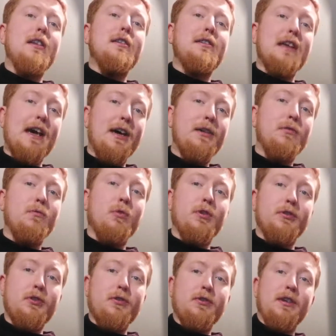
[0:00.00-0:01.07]
down one
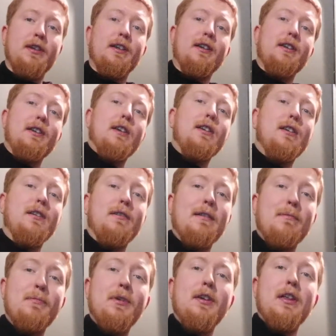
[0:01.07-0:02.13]
string.
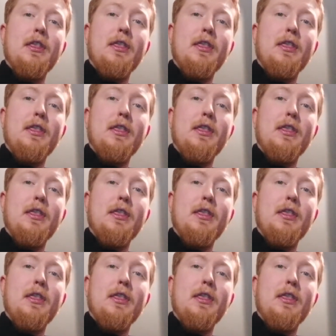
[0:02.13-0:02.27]
Remember,